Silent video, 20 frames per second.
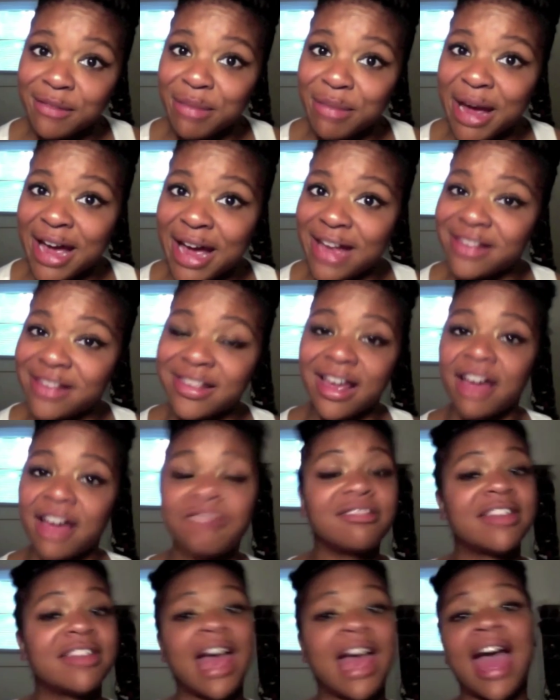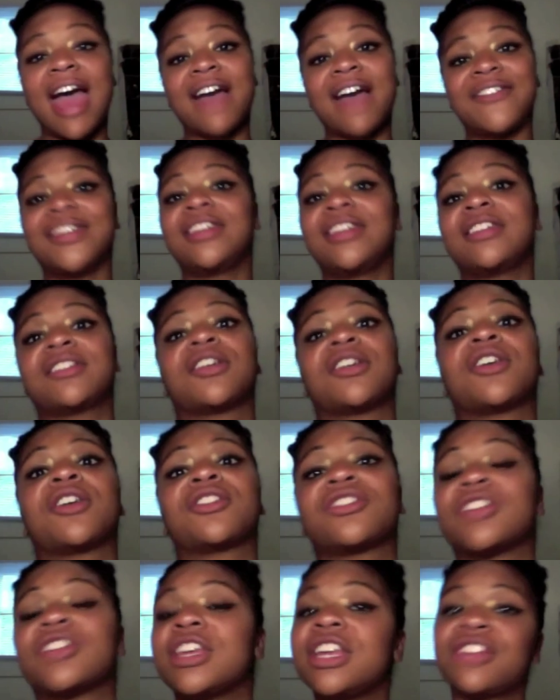pass out, die of heat
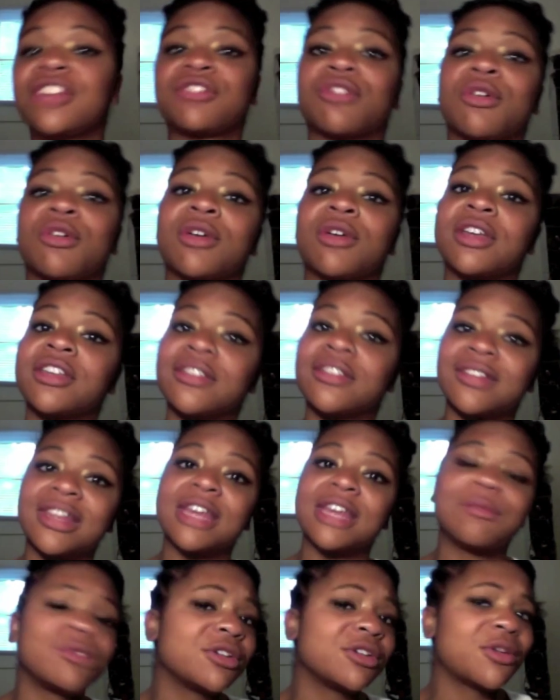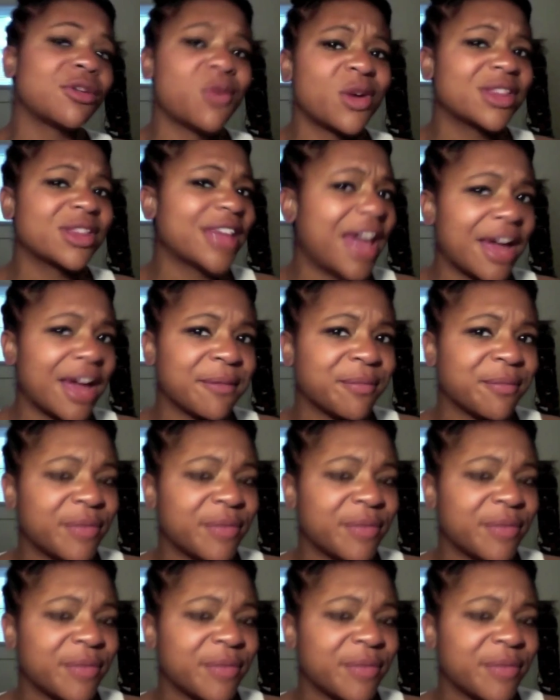exhaustion, heat stroke in your sleep. You don't want that.